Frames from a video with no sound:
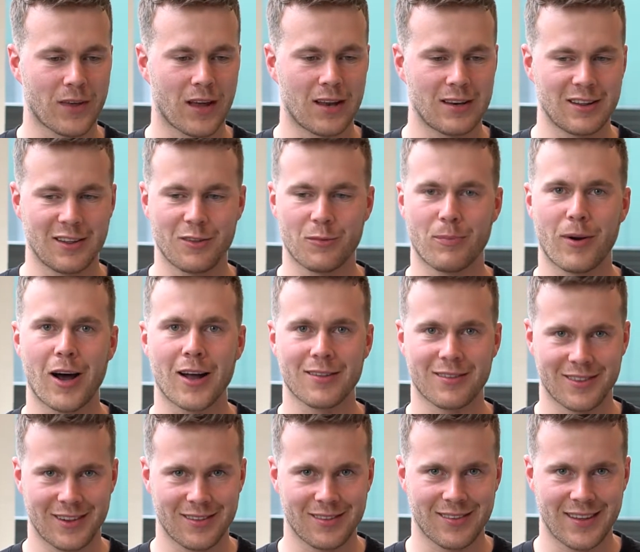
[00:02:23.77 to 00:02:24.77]
And he's
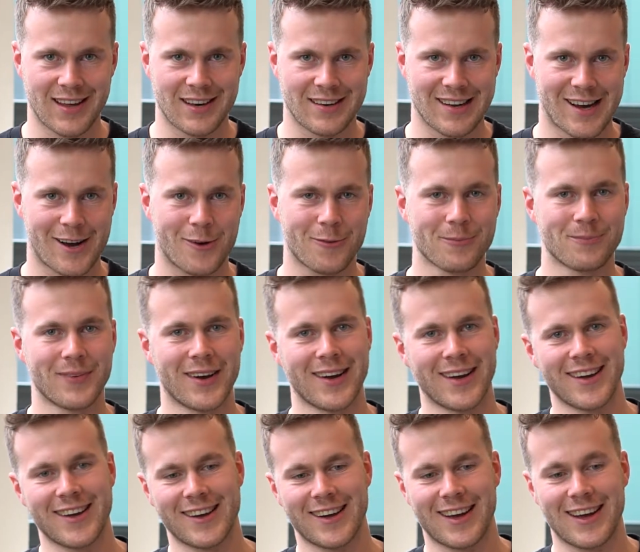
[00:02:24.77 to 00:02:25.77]
bought since then now,
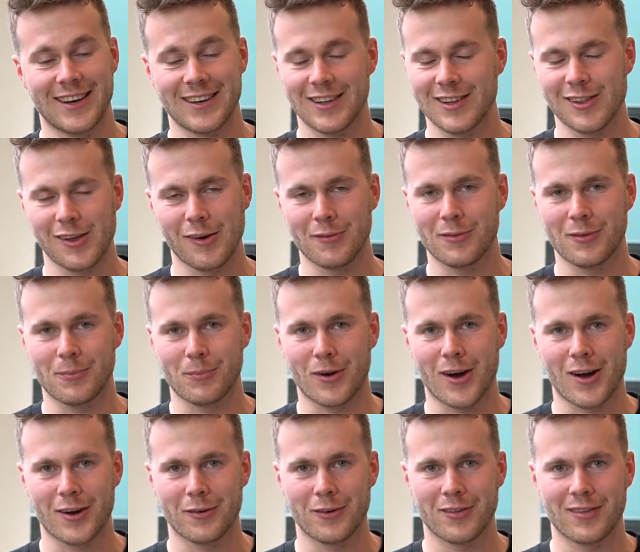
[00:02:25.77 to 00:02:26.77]
and he loves the
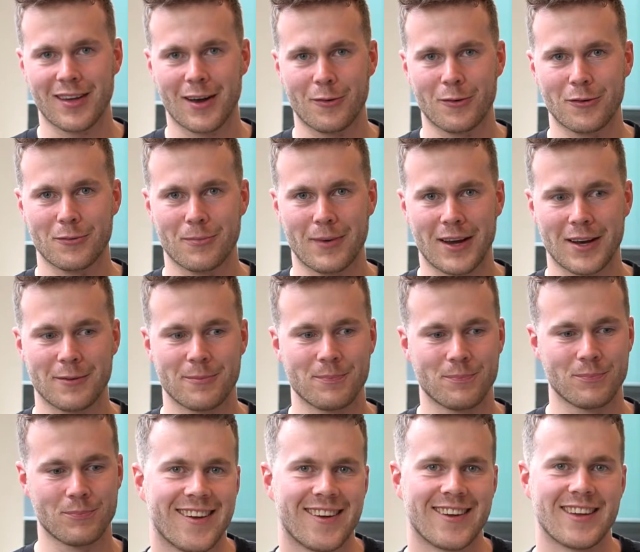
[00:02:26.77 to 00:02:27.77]
progress that we've made.
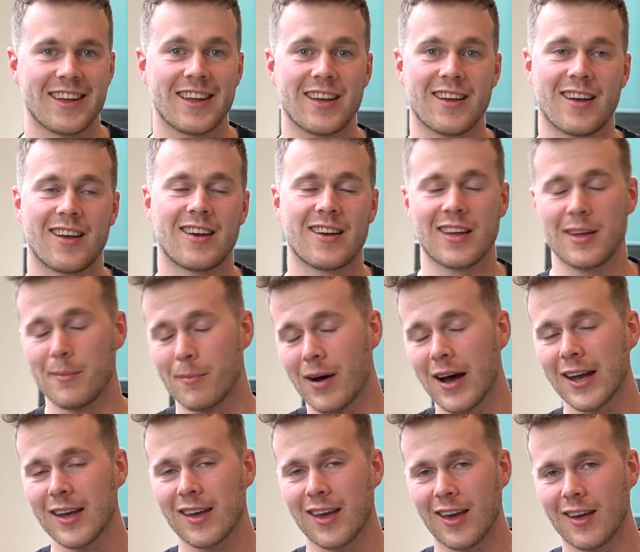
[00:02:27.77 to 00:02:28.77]
In
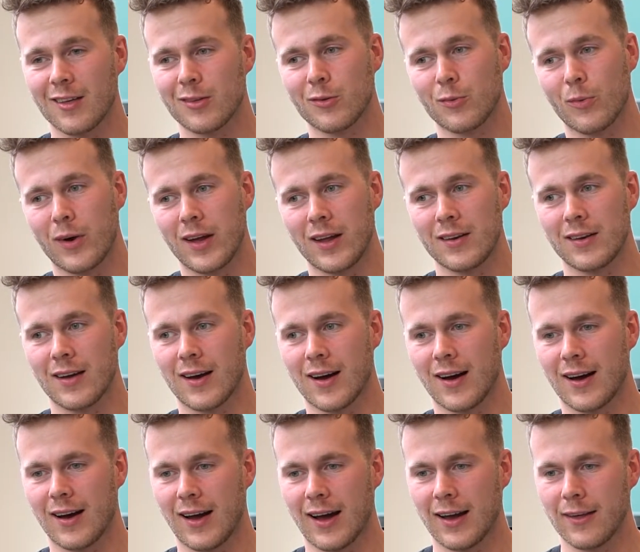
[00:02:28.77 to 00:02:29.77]
my case, when
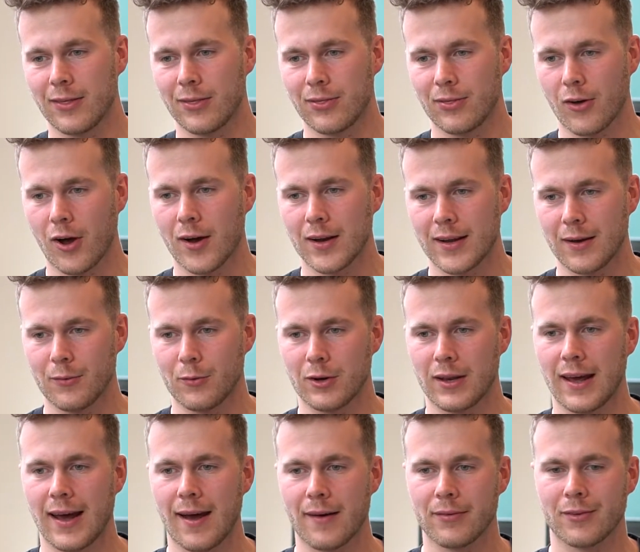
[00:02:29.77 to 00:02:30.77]
I thought I
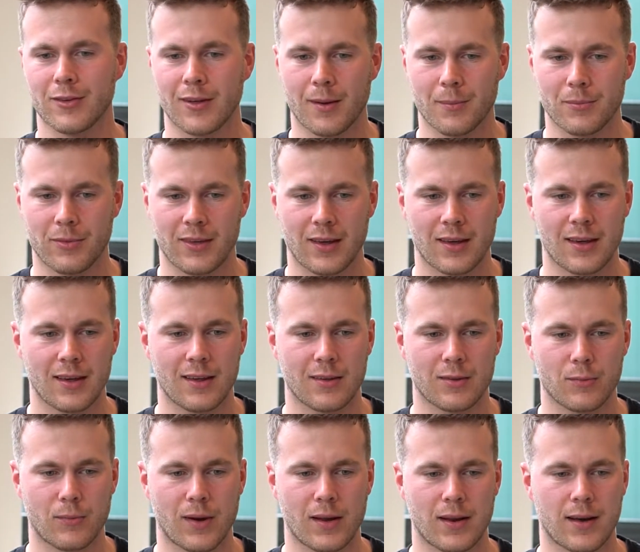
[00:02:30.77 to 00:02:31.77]
would have something
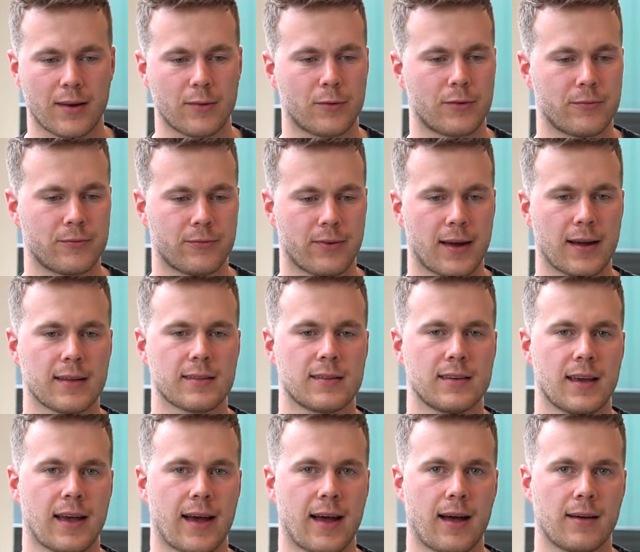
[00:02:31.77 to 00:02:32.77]
is when I would
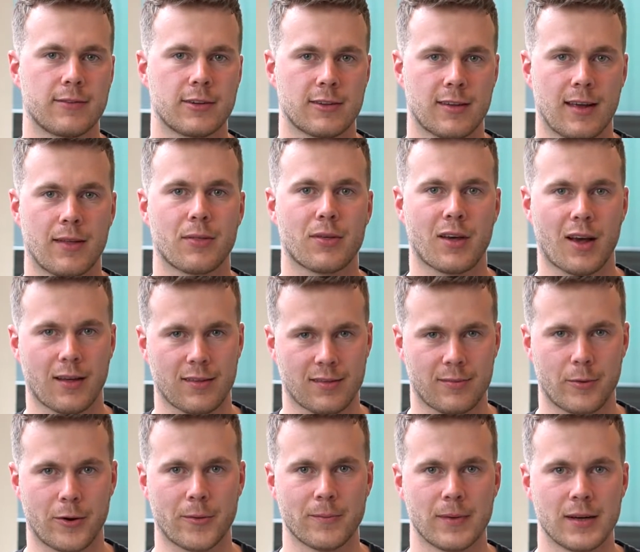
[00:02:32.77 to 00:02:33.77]
finally have a 10th
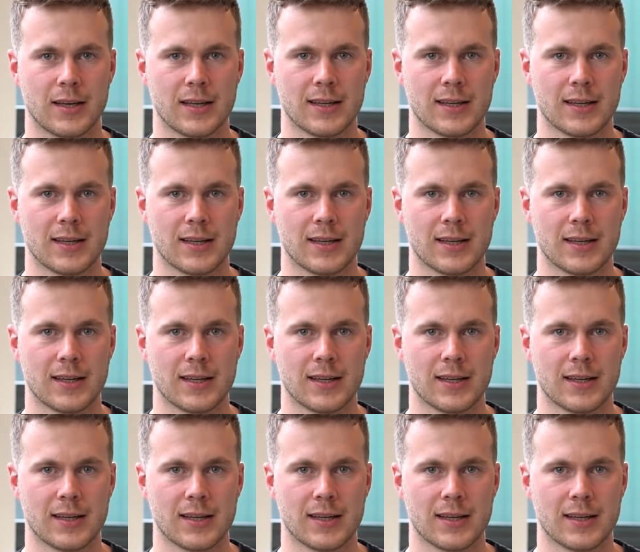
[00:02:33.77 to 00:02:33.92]
customer.